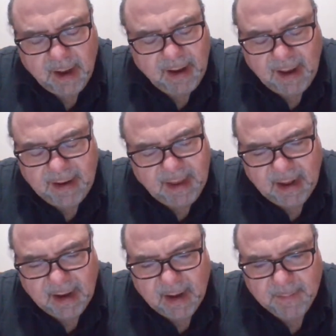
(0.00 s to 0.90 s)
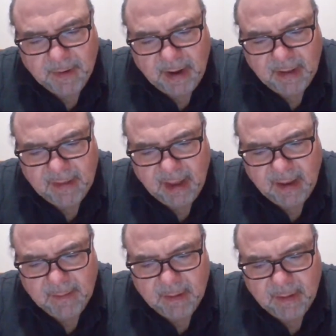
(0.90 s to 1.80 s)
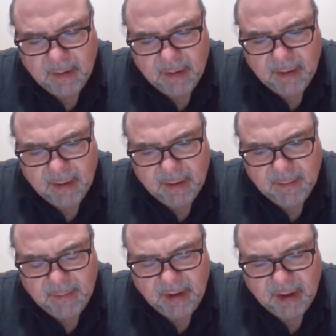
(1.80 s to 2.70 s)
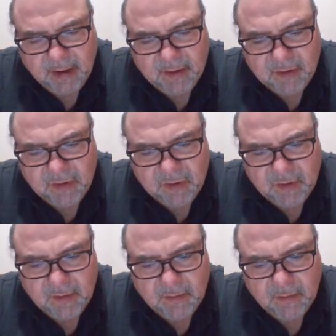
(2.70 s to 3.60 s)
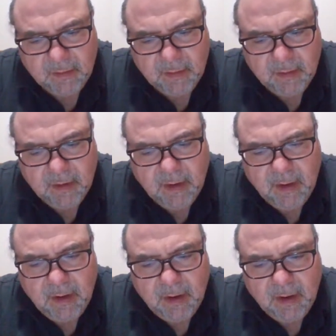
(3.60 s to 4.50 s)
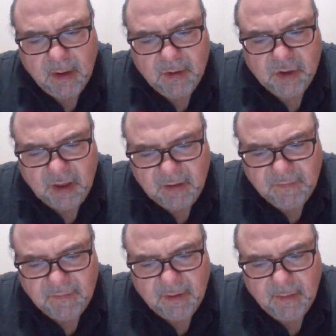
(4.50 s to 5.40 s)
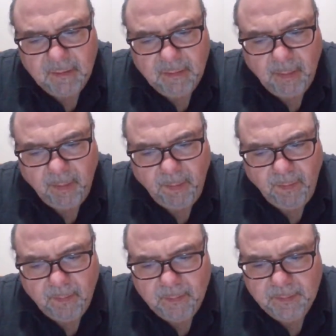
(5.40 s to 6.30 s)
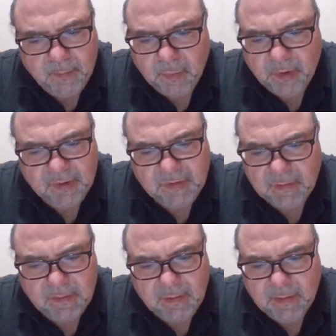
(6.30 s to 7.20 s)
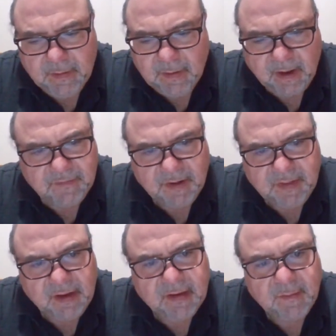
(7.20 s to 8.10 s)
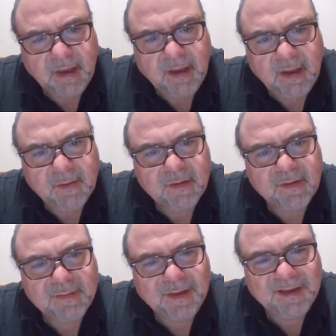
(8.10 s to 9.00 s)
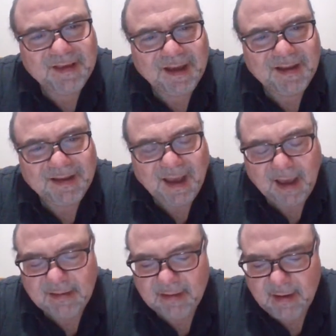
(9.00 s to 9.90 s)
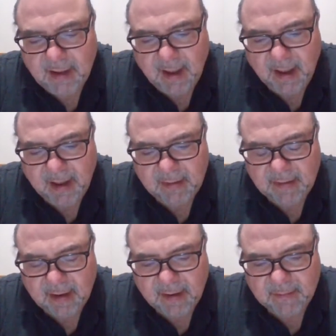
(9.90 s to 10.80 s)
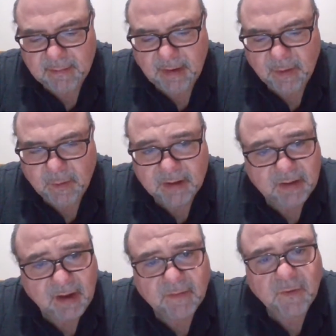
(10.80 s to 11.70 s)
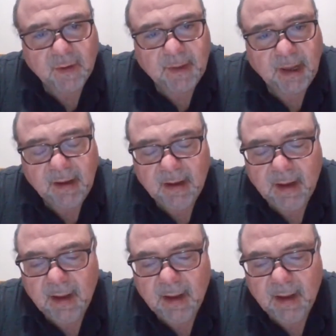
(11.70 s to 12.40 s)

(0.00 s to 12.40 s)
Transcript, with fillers: I can't comprehend that because Chief was everything to me. He was my second dad, and he watched out for me.